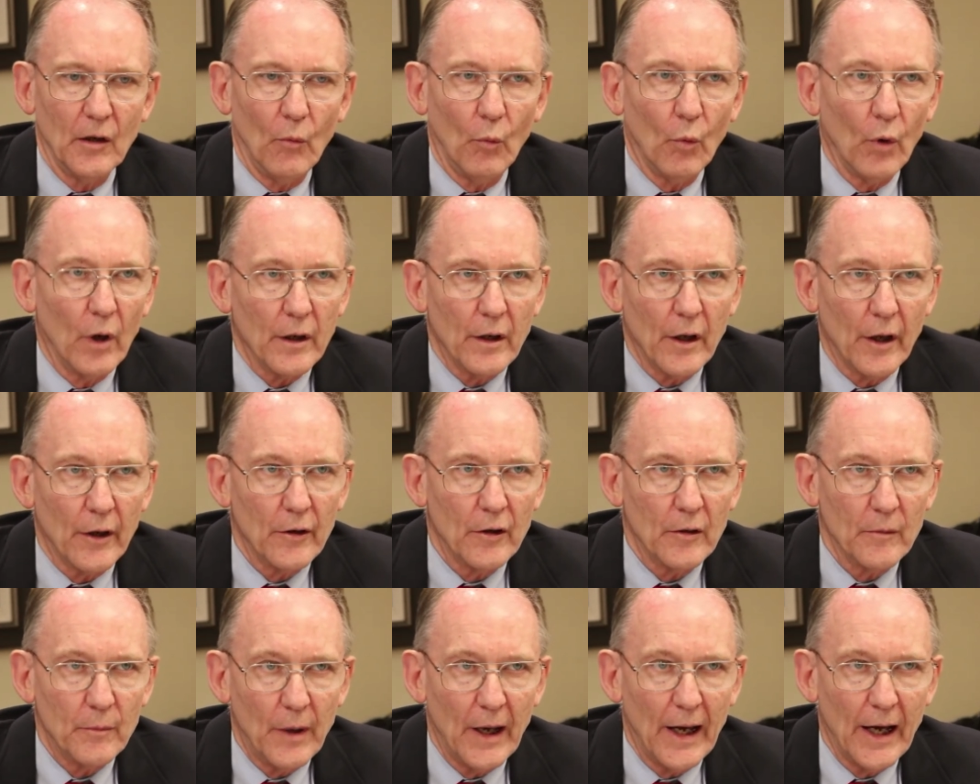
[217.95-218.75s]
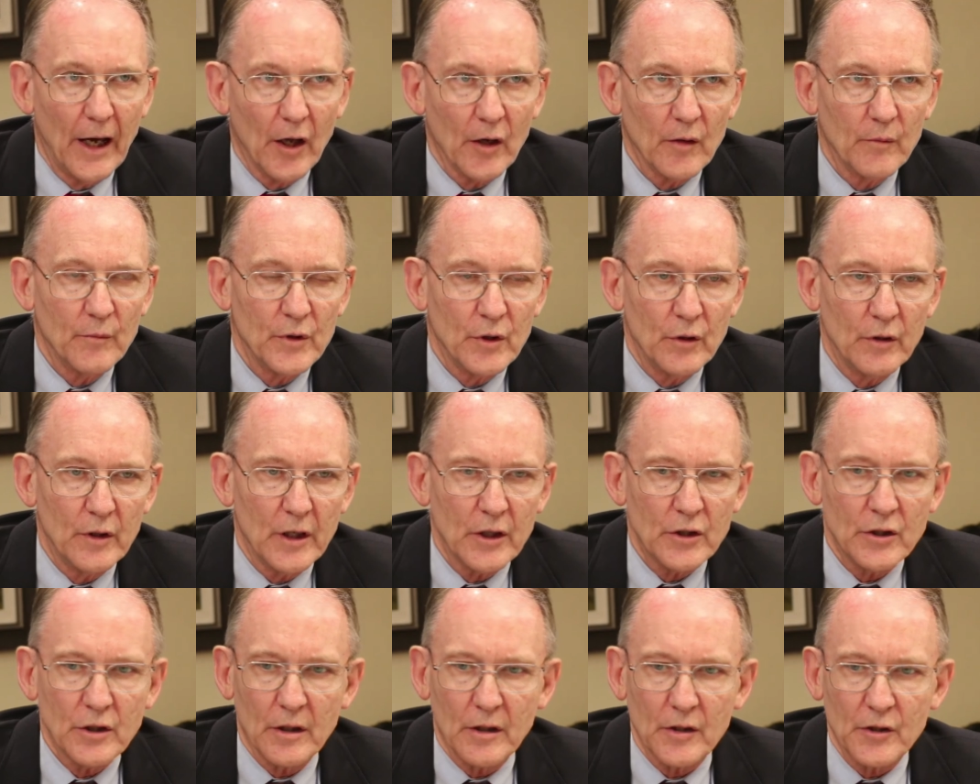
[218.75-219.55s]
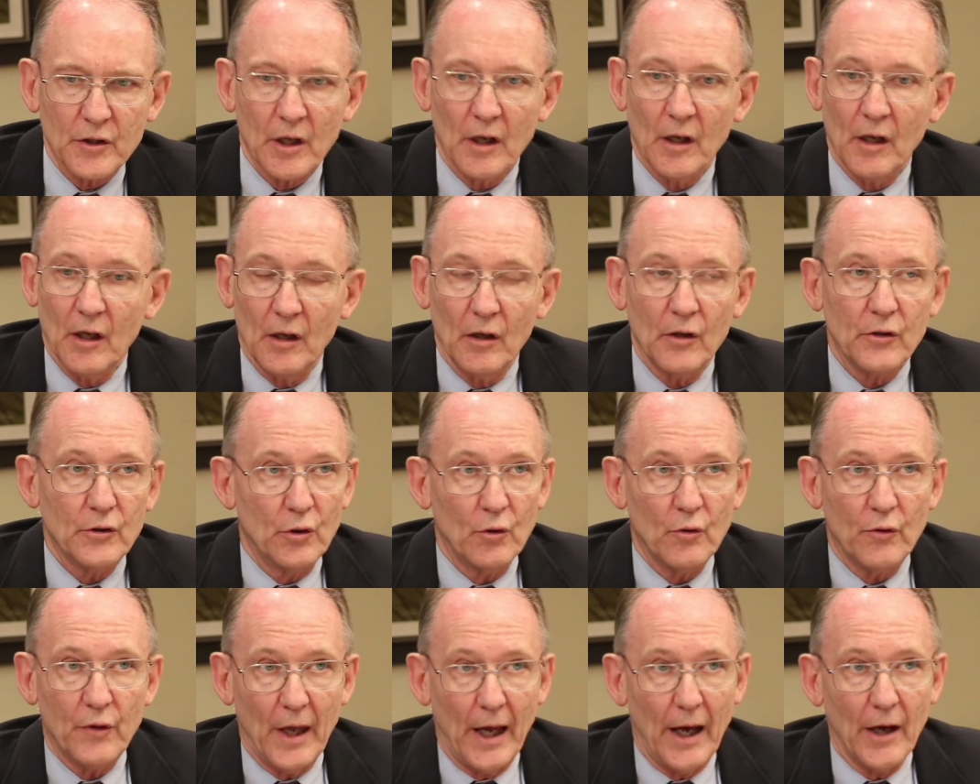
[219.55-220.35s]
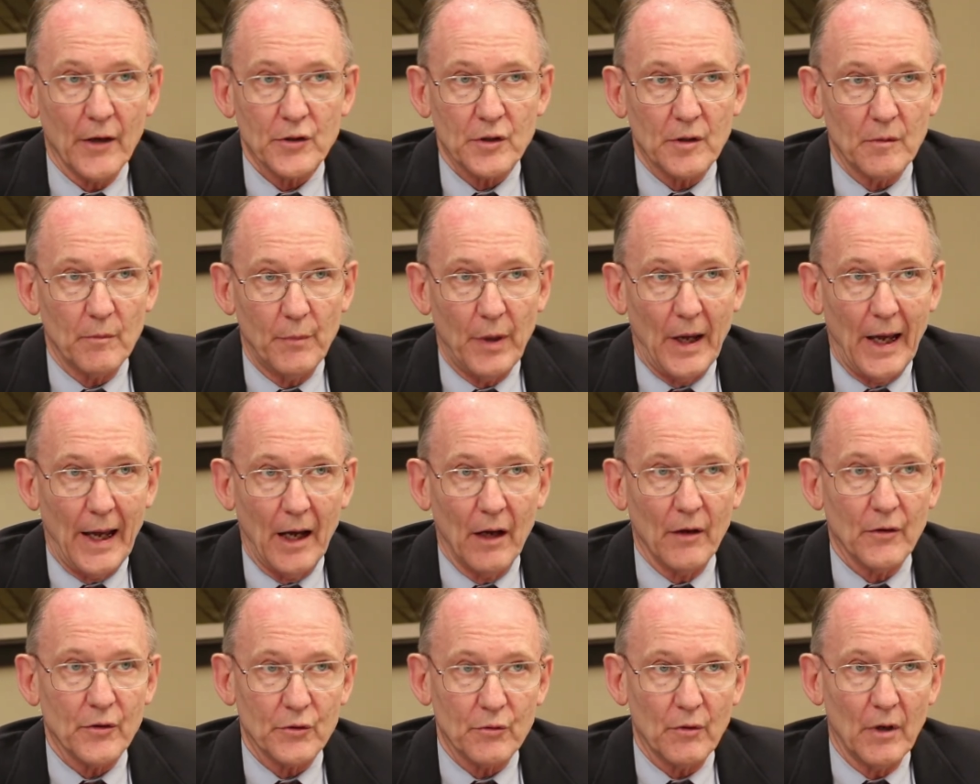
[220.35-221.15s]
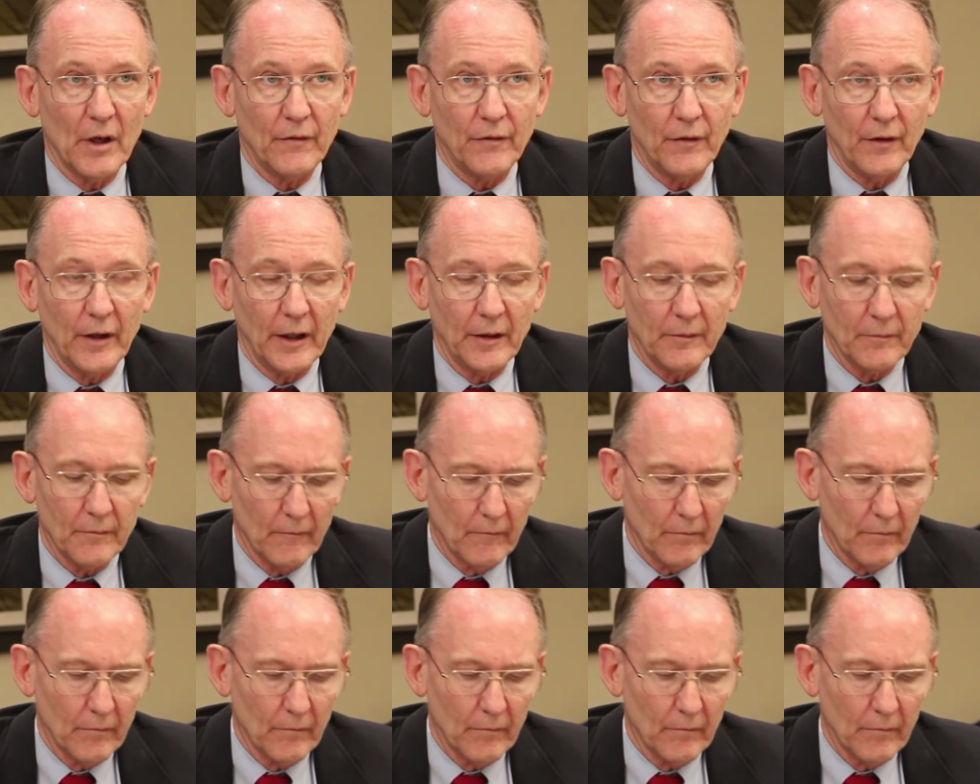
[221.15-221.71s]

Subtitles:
100-pound munitions, 2,000 pounds roughly.